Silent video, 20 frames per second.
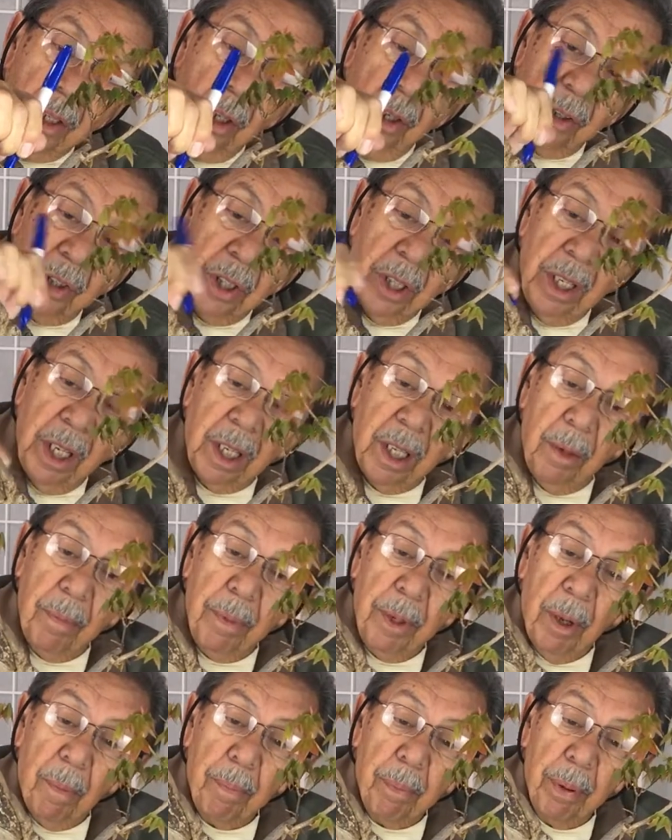usually it can
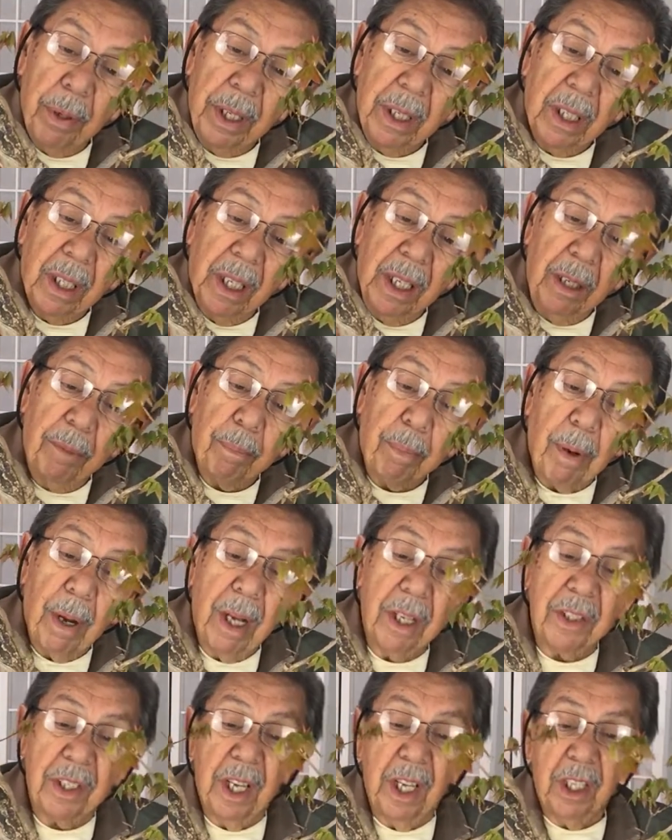be a pretty clean
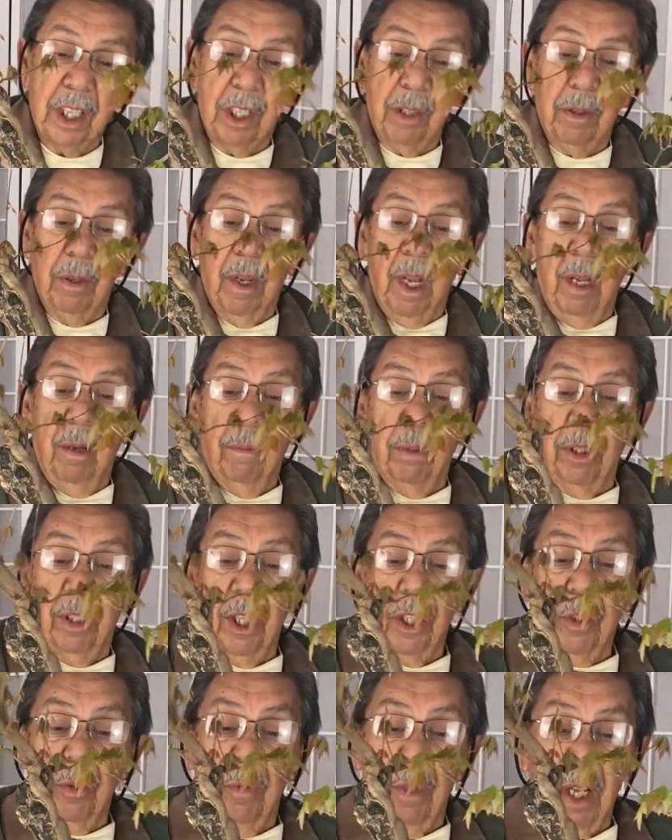process, but
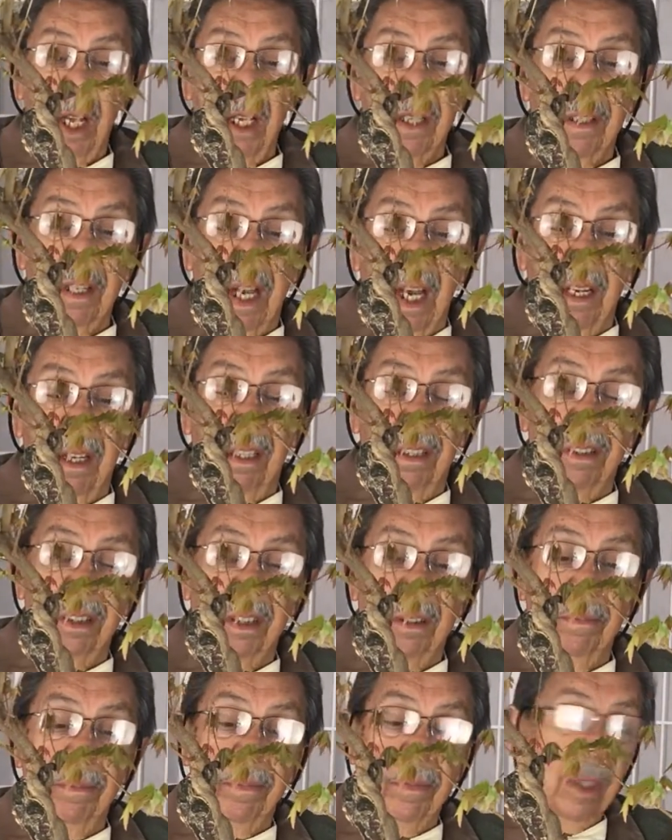this one has kind of
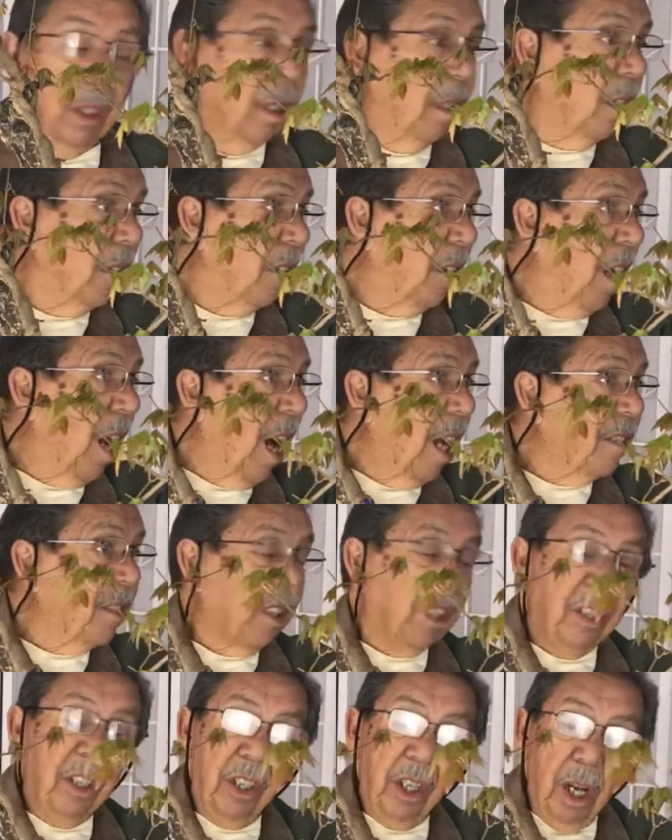some knots
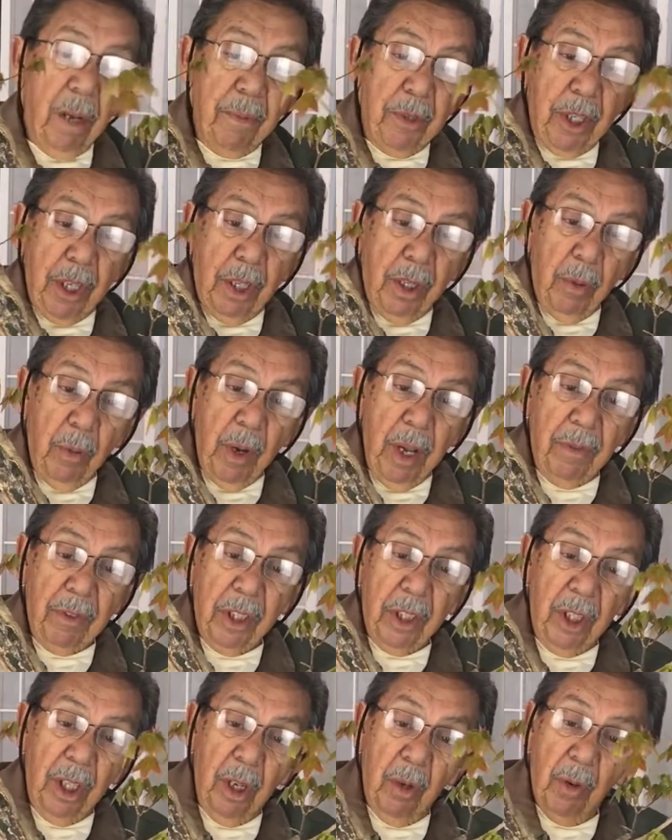and nubs here that we have to
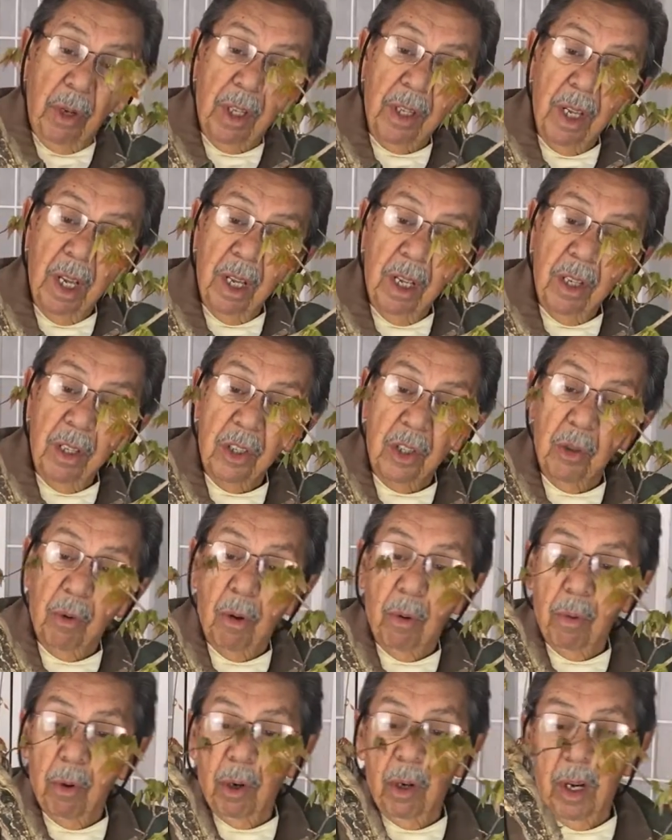deal with. So
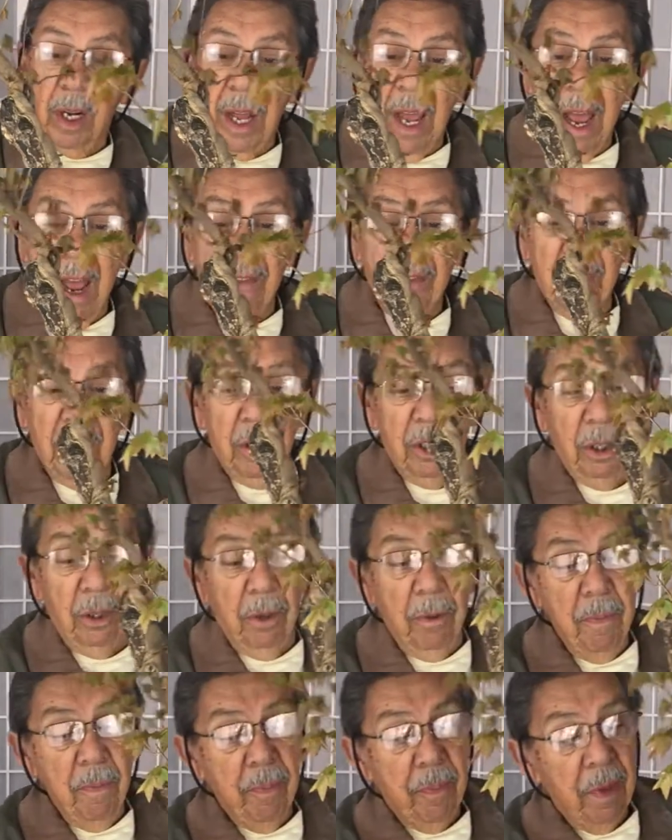what we're going to have to do
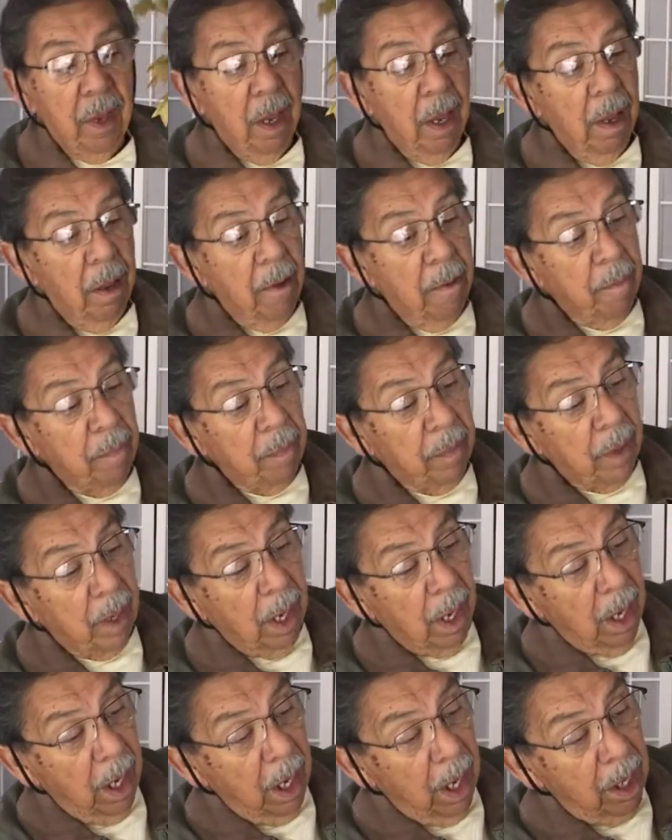
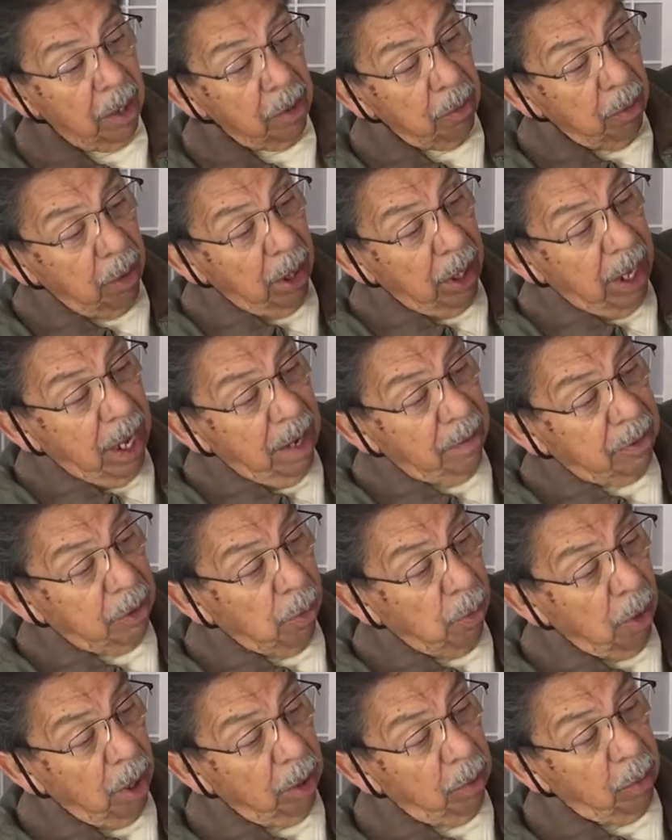is we're going to have to
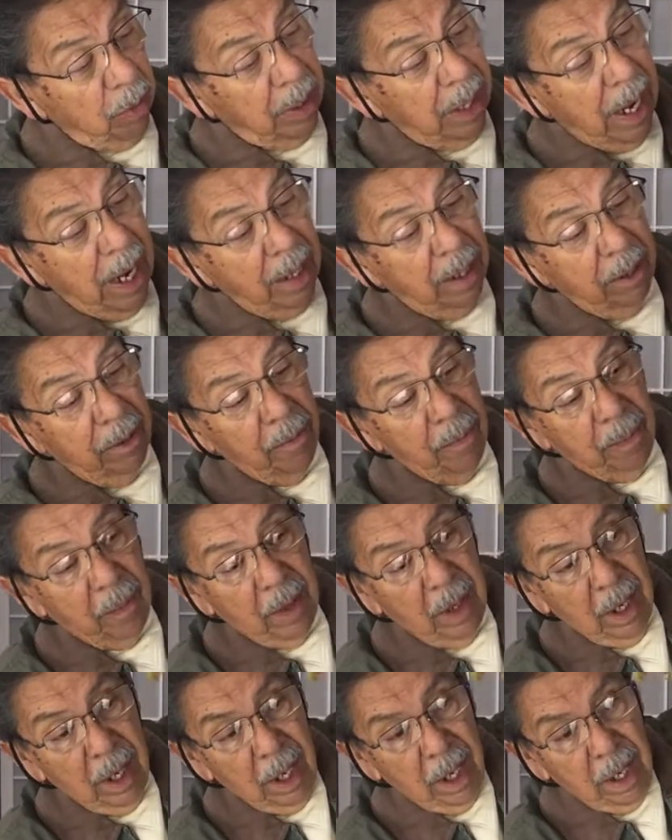work with that.
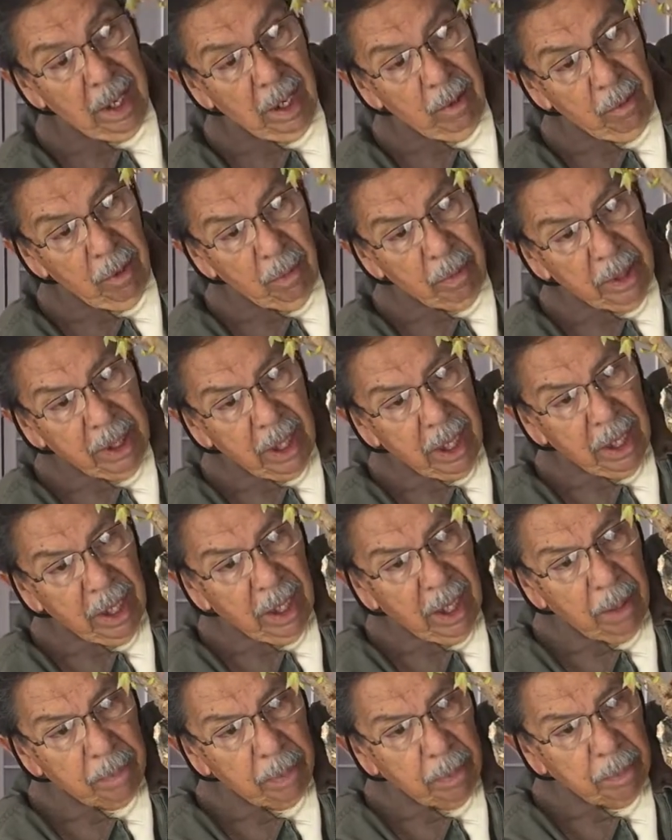Now we'll be
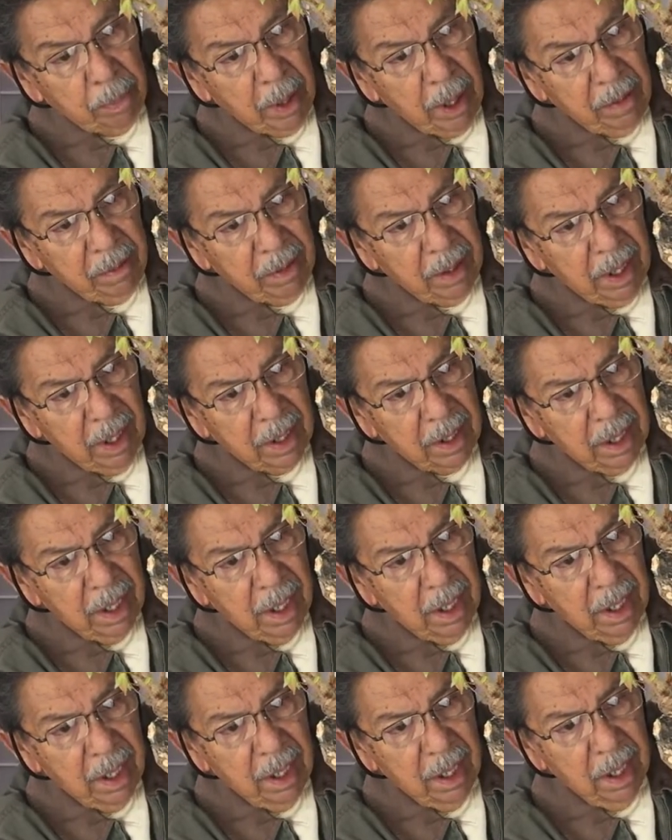cutting up above this.
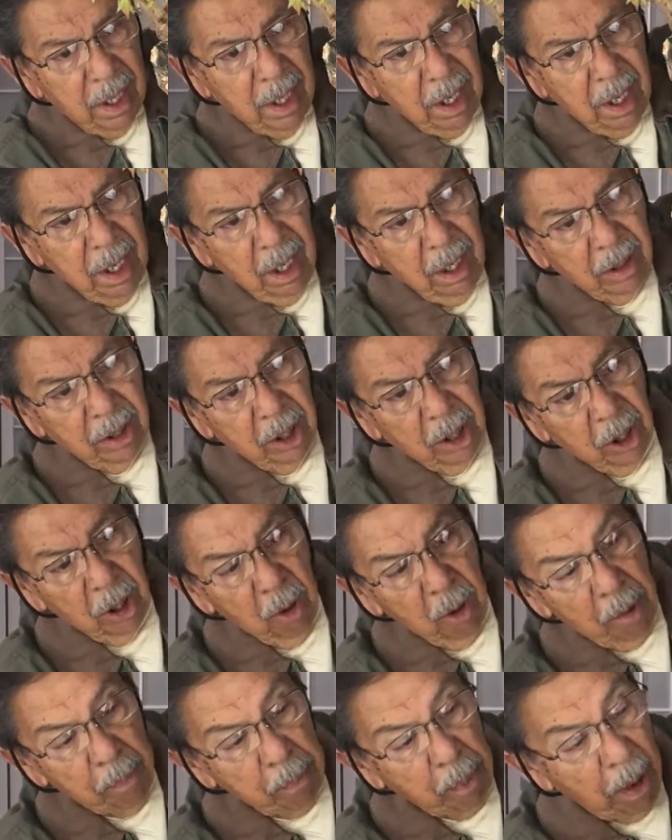The
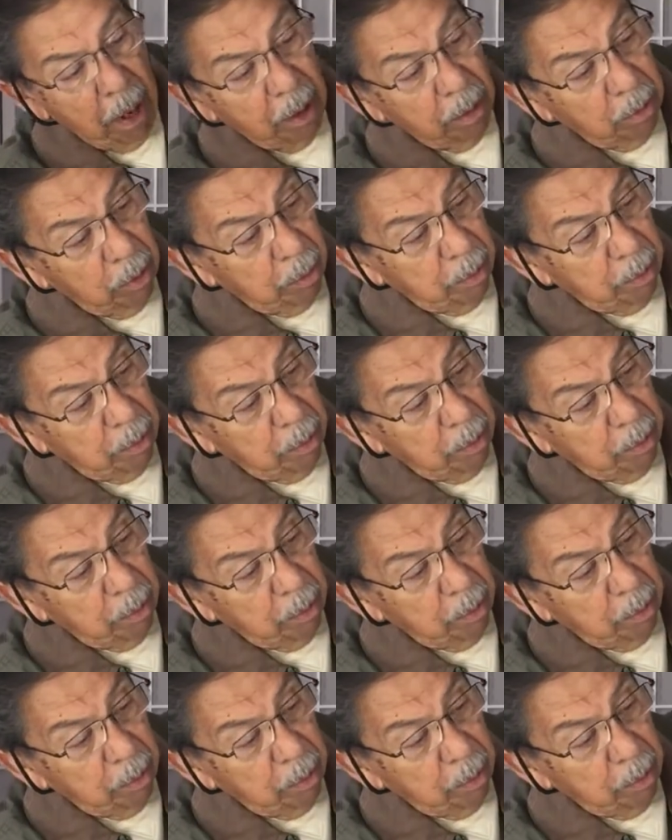lower part will